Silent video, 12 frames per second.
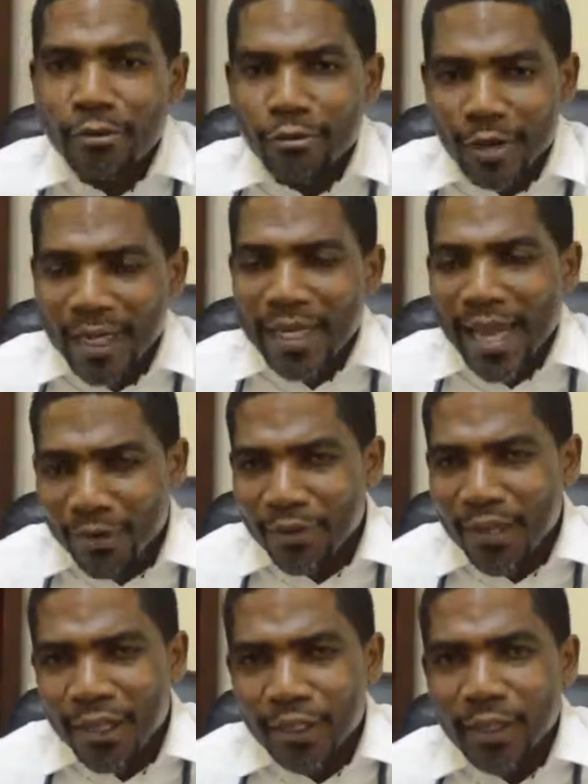the real
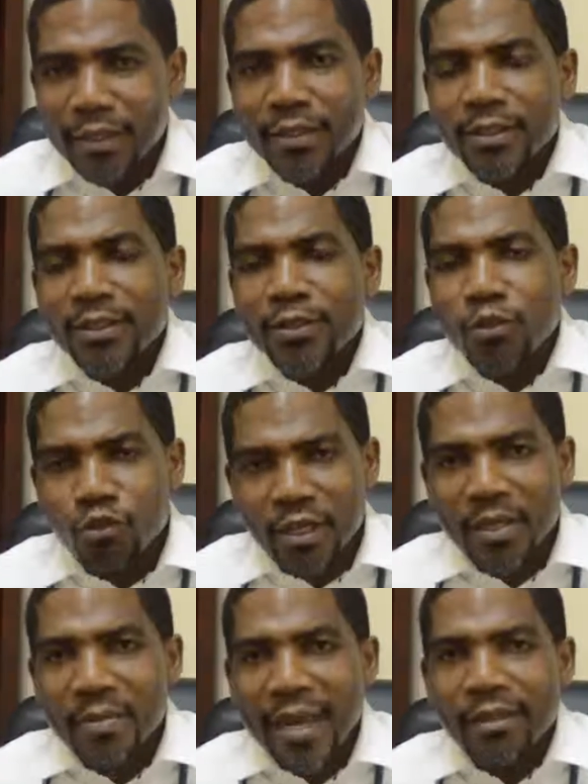heavy hitters to
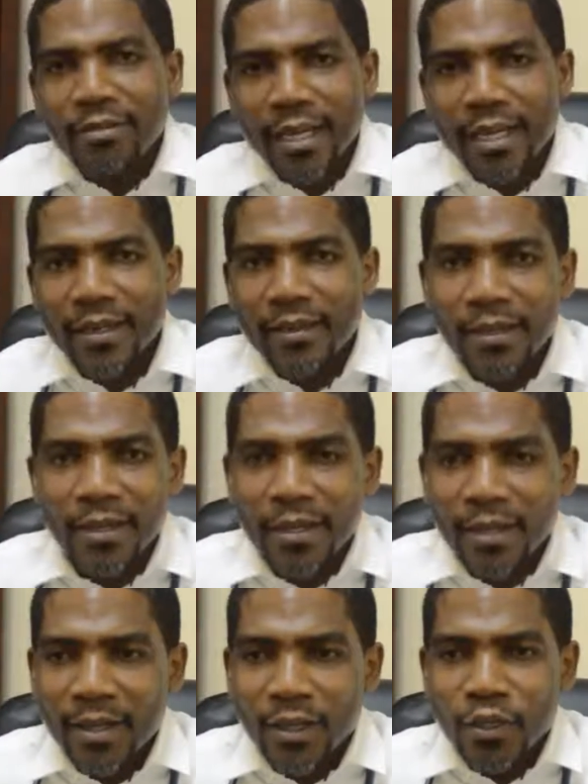treat migraine,
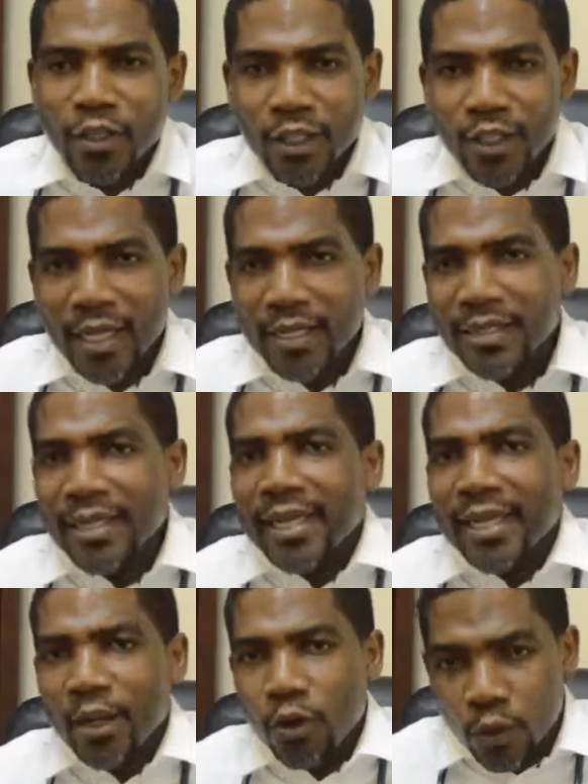such as the
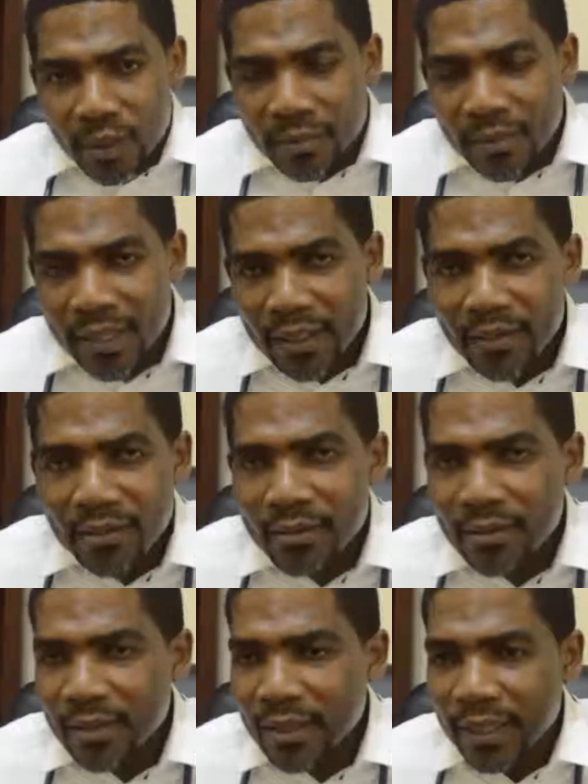
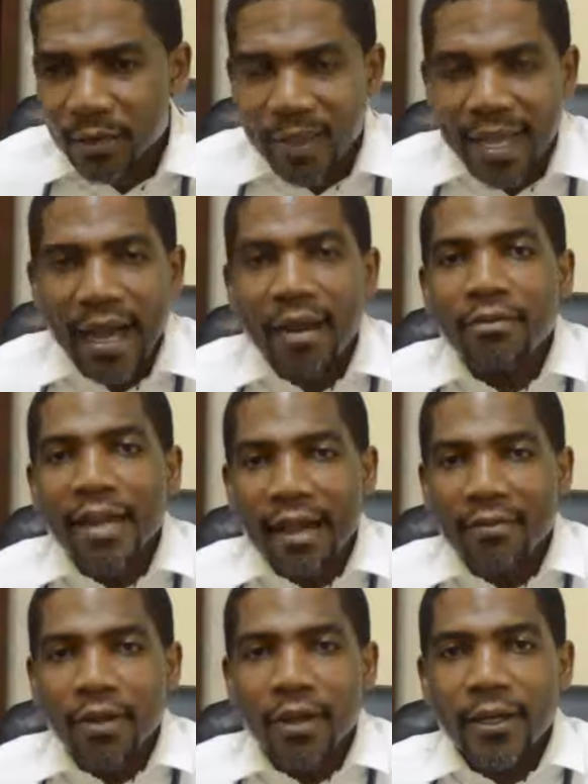ergotamines. Here we have
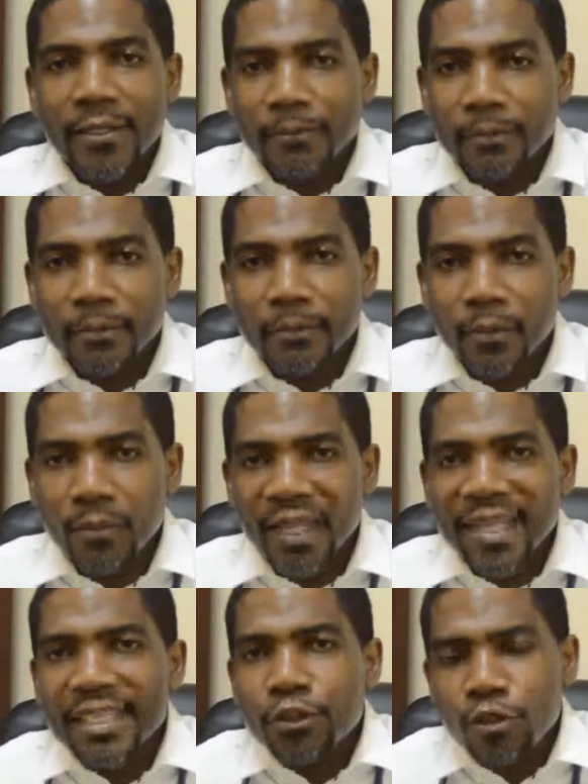Capegot,
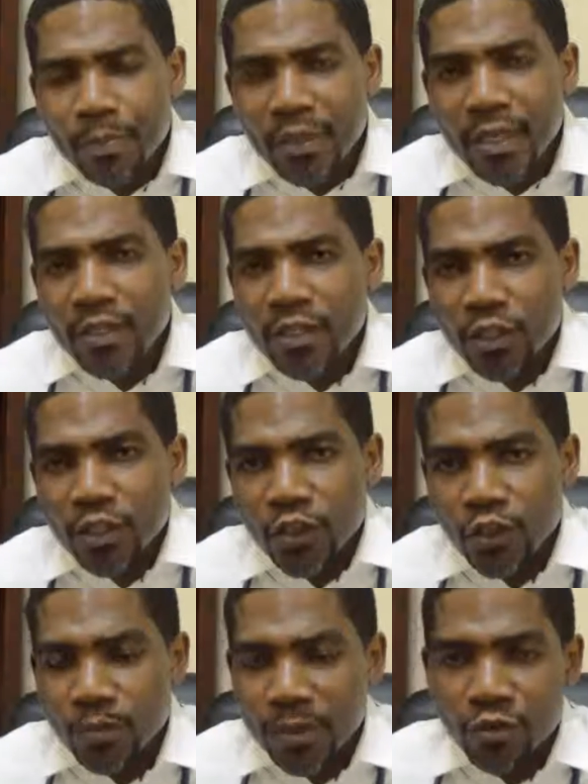the triptans such
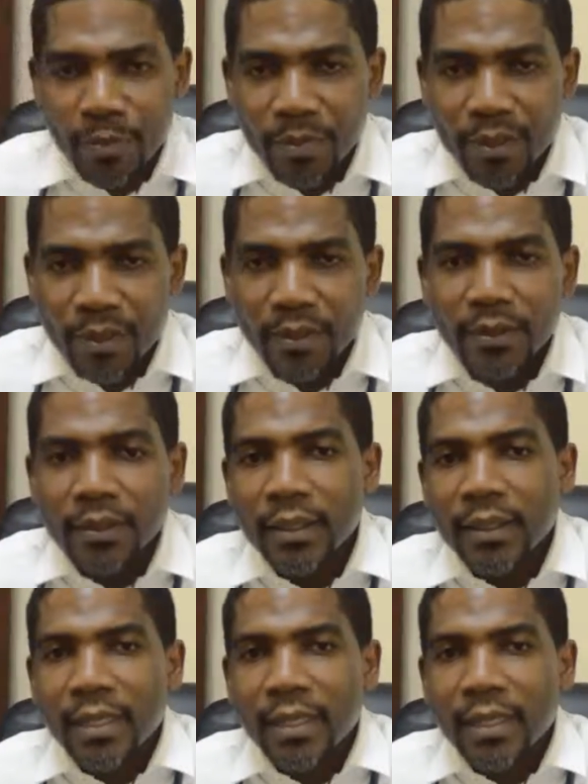as sumatriptan,